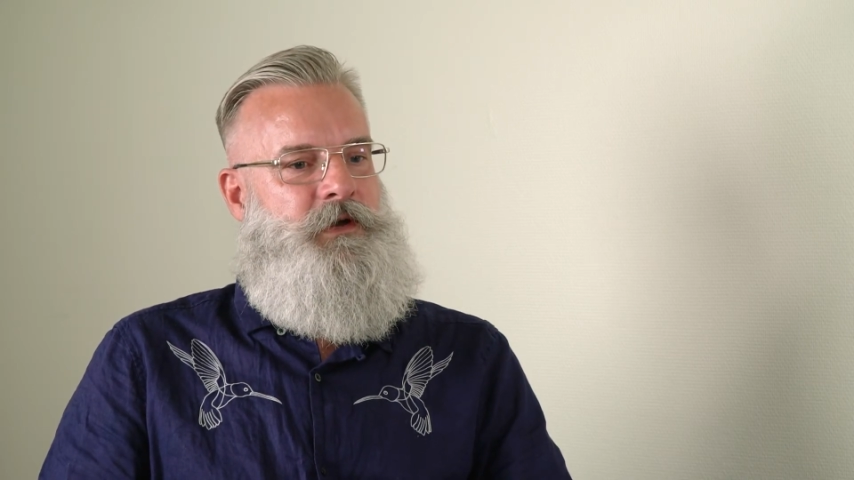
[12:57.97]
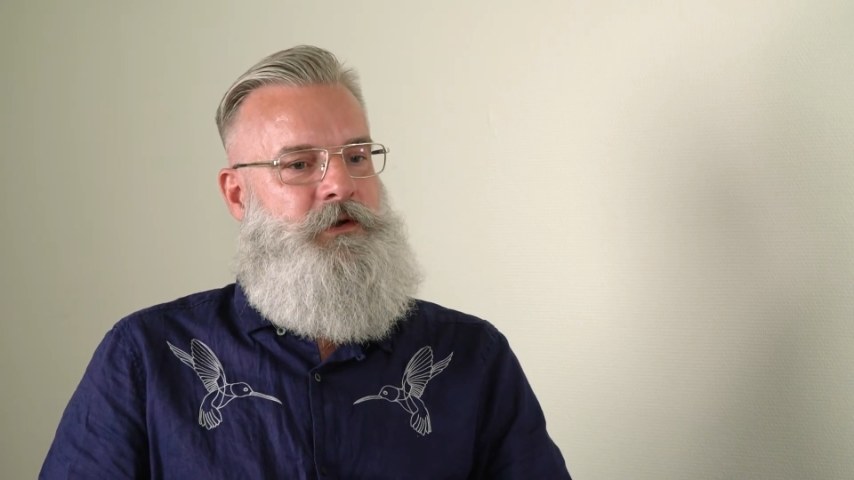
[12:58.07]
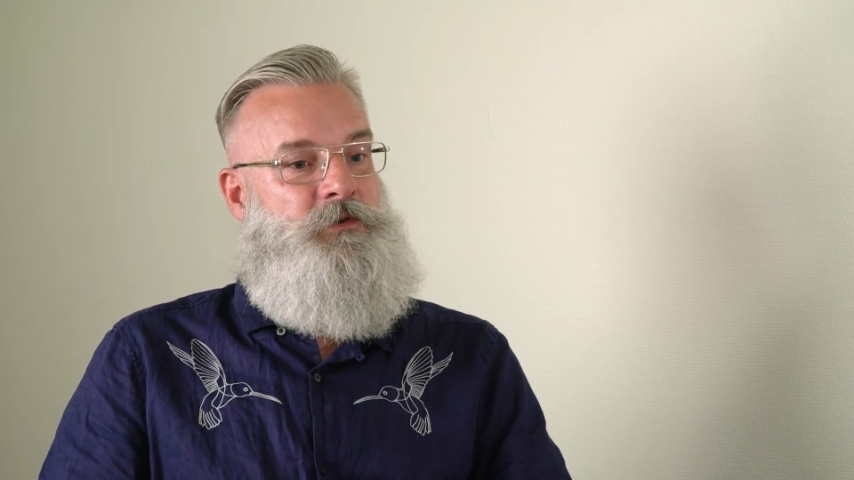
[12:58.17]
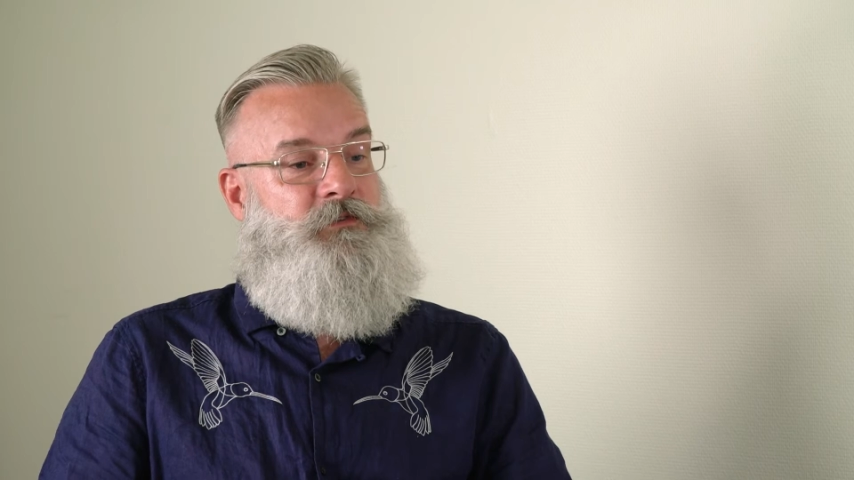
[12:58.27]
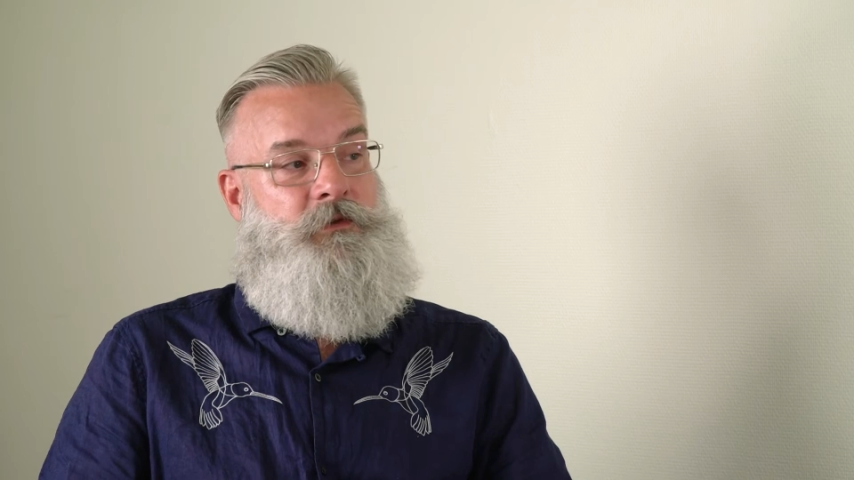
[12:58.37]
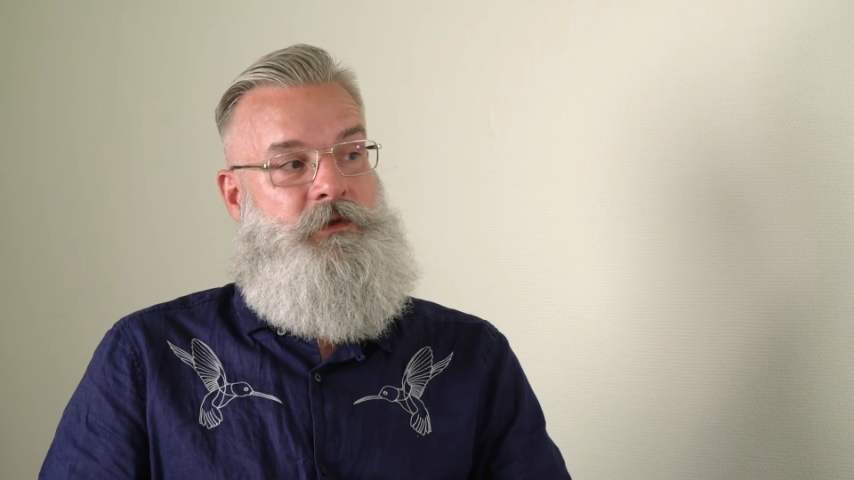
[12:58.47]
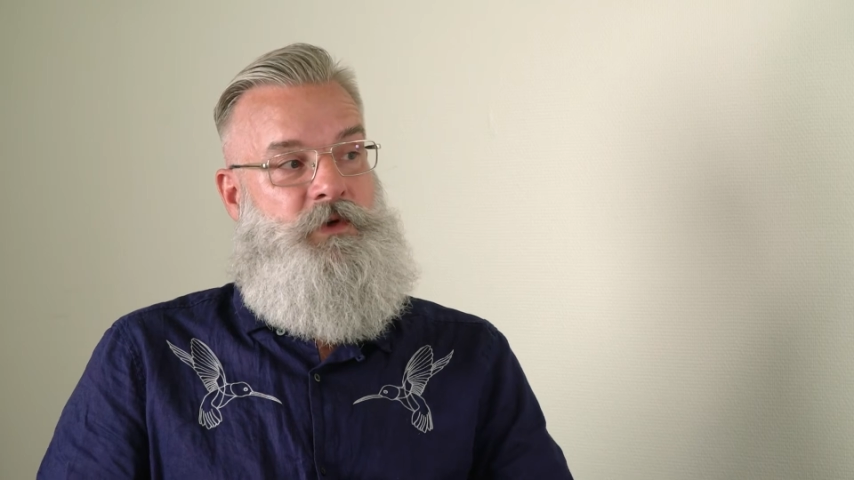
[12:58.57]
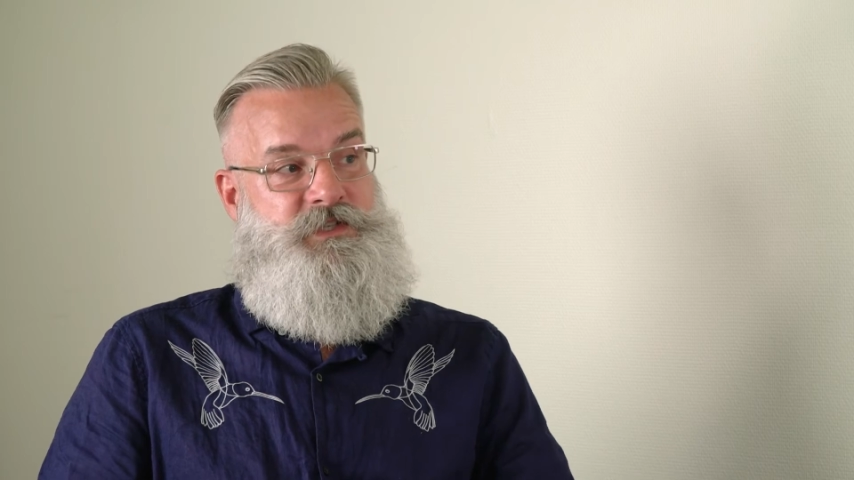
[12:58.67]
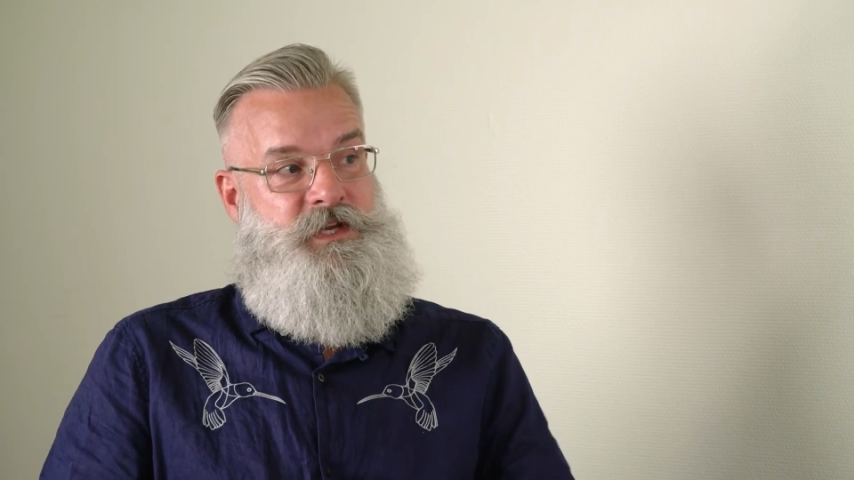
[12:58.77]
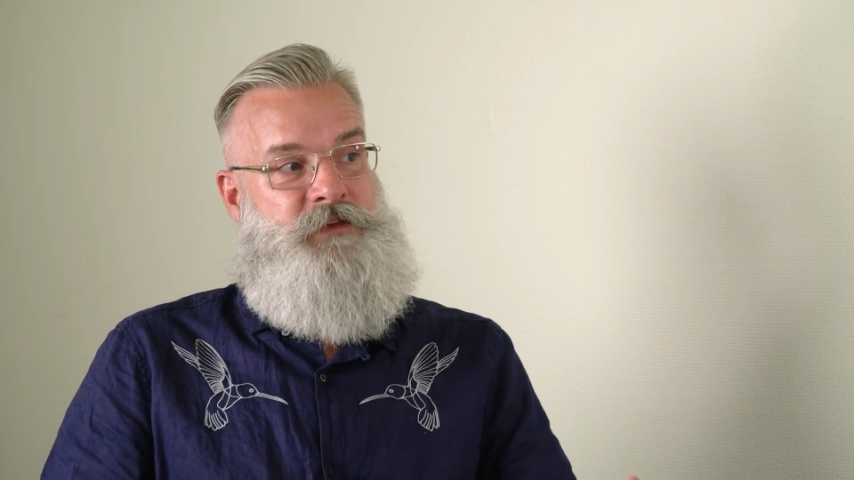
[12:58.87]
and also
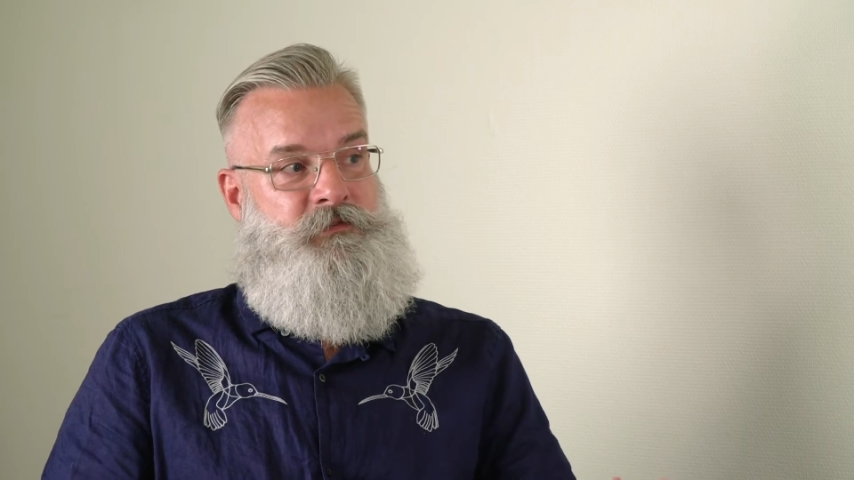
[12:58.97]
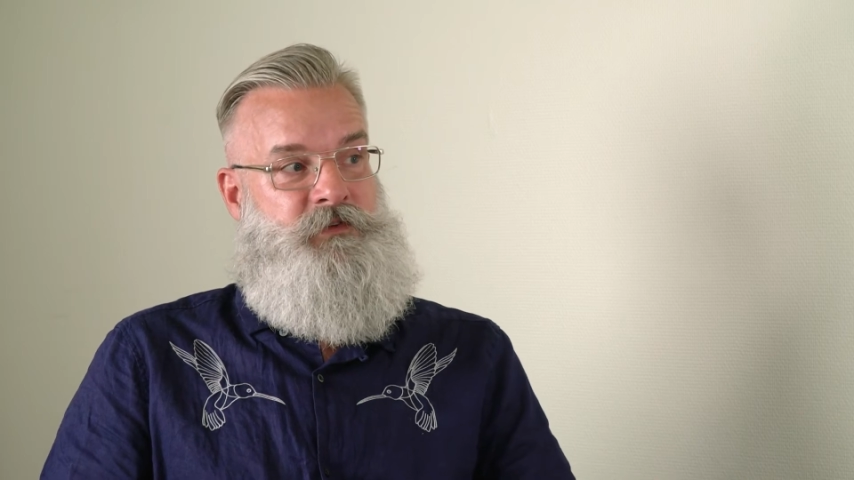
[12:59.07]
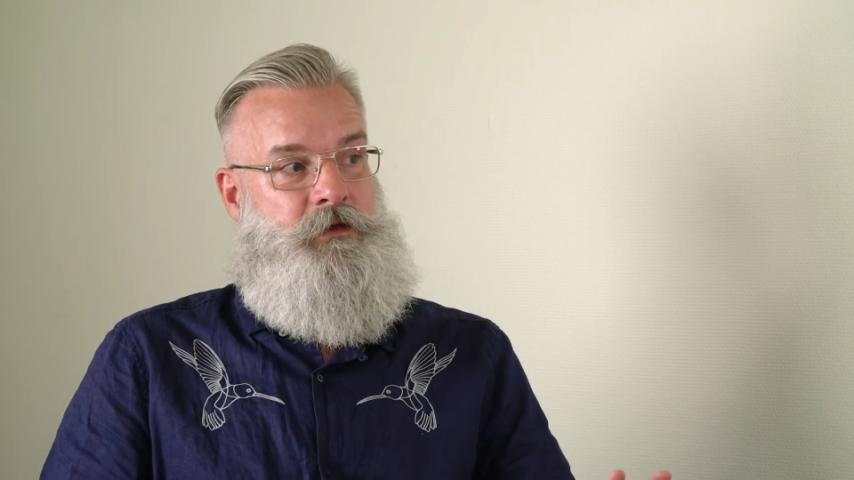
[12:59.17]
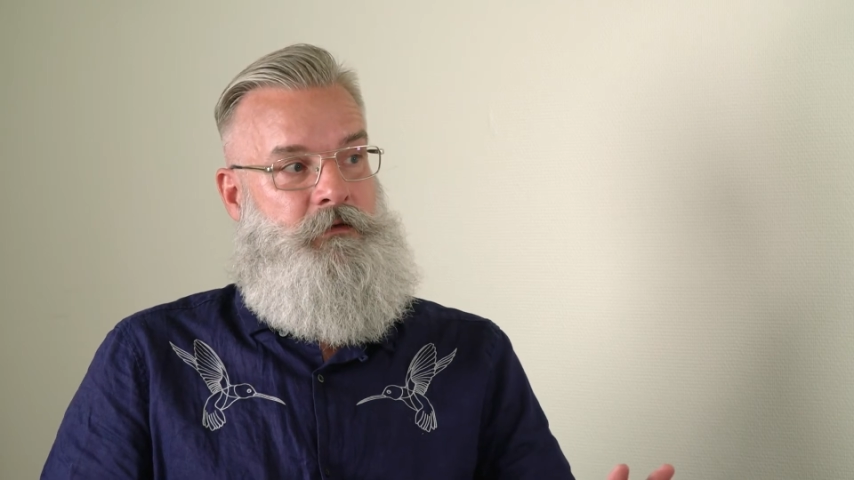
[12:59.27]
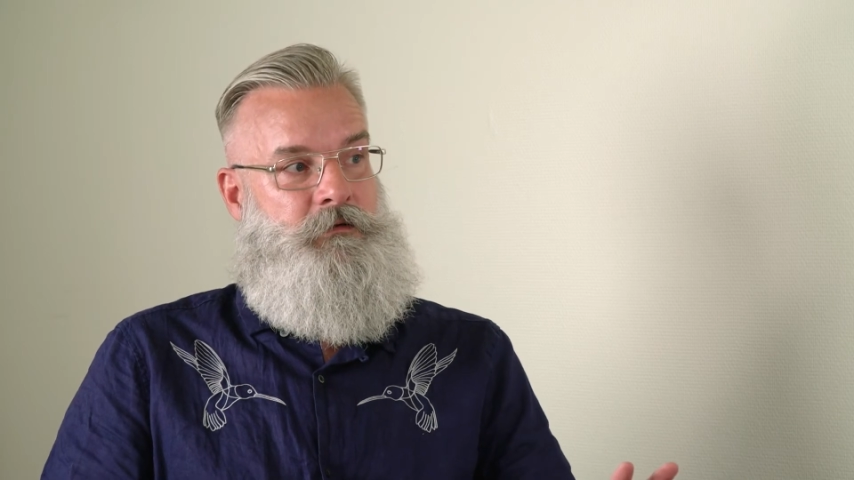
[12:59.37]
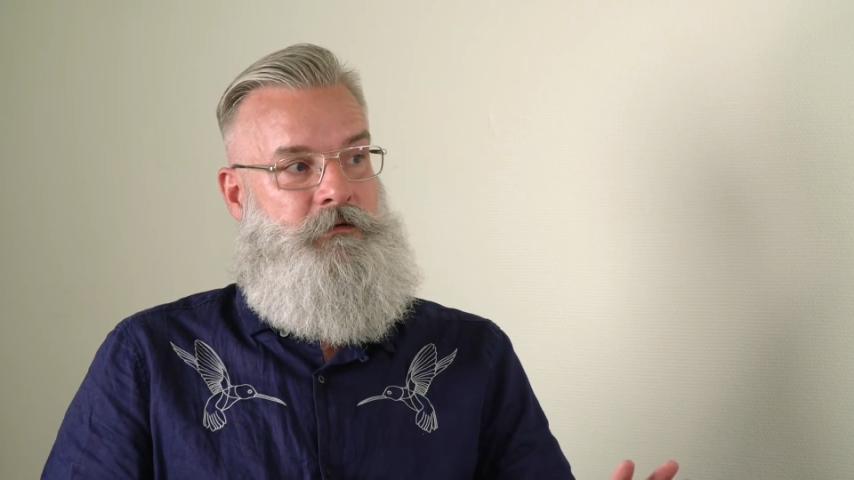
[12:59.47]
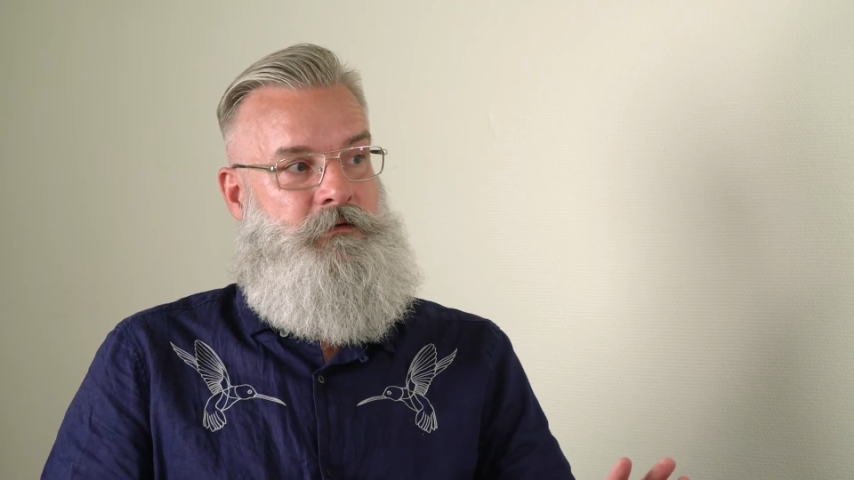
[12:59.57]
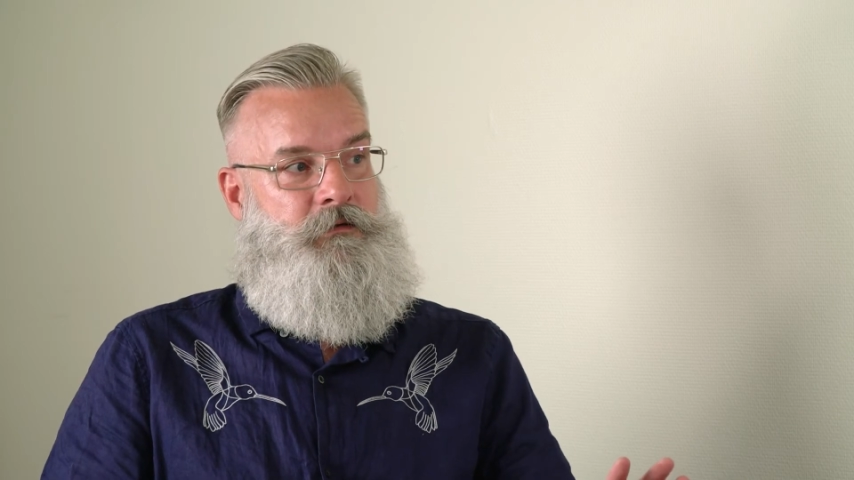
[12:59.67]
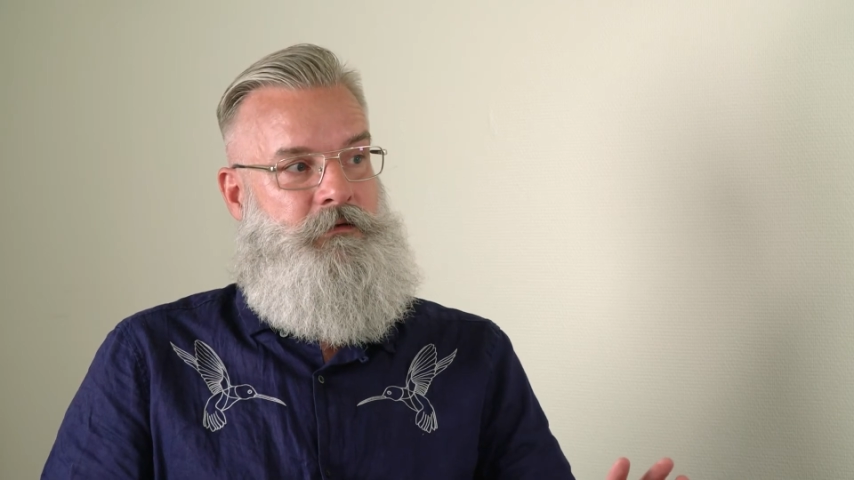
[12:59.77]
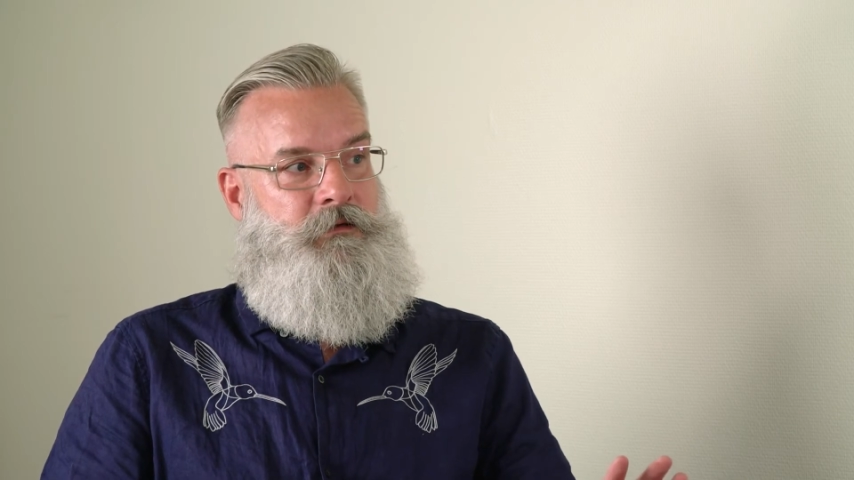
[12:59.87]
questioning everything
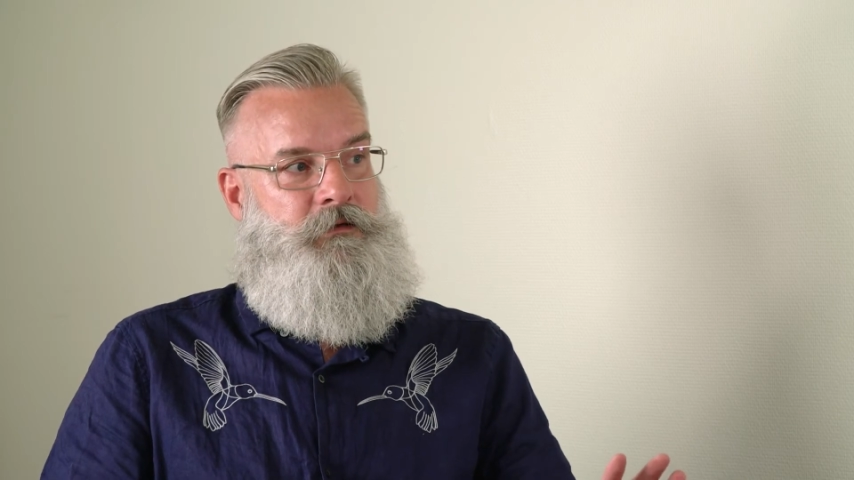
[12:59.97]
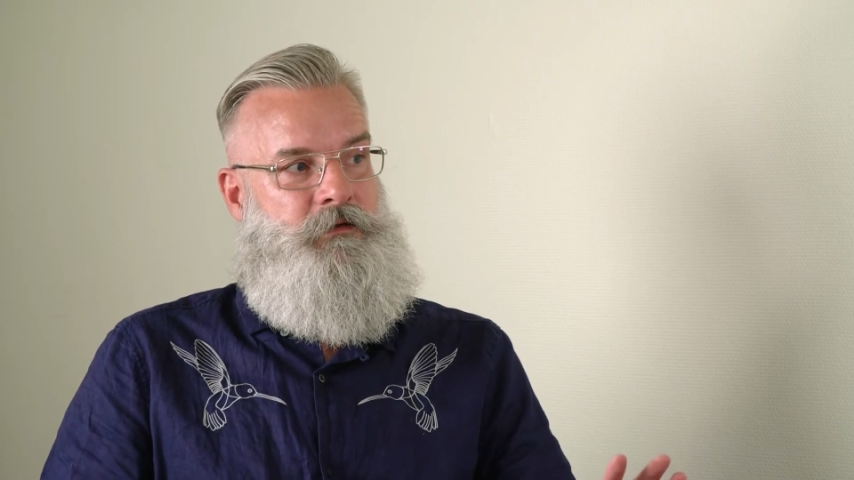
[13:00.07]
uh-huh.